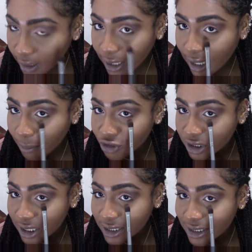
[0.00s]
And I'm
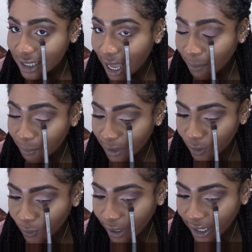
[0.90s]
just going to stop
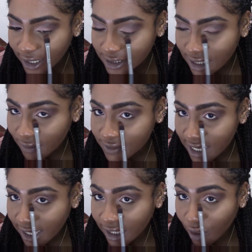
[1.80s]
midway instead of
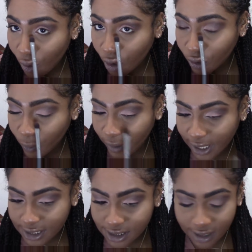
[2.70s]
taking it all the way
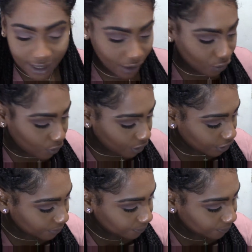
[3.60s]
into the inner corner.